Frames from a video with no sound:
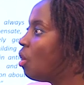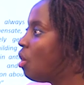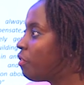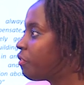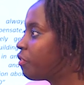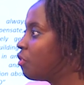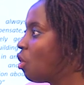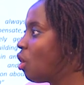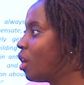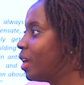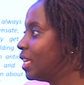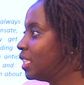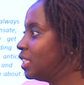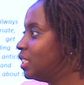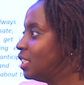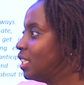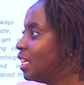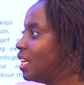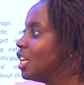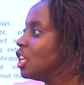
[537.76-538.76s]
of
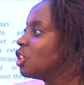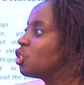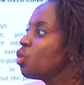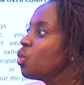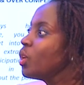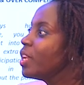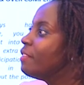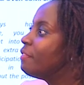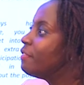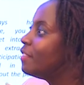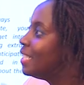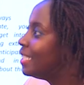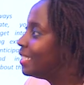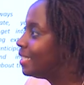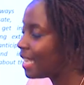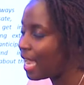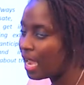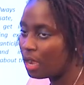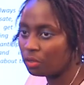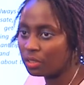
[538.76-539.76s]
knowledge. So if in
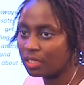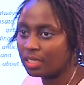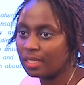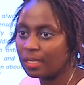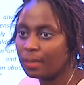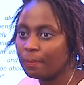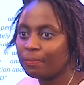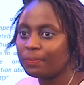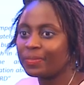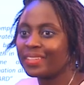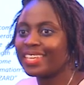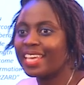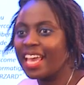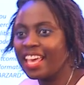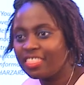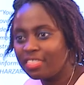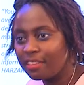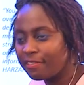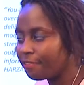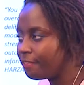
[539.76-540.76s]
doubt,
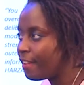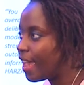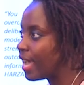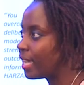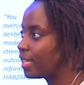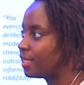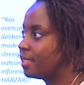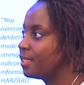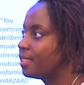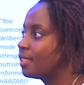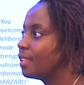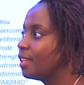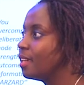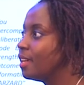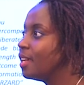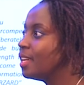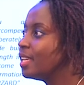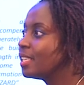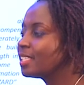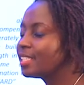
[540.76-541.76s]
get the facts.
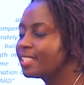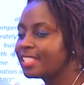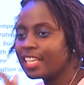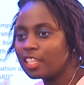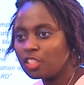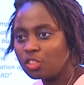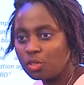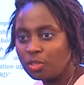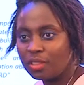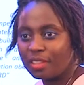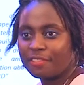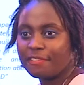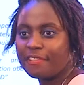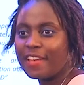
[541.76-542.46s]
Stick to the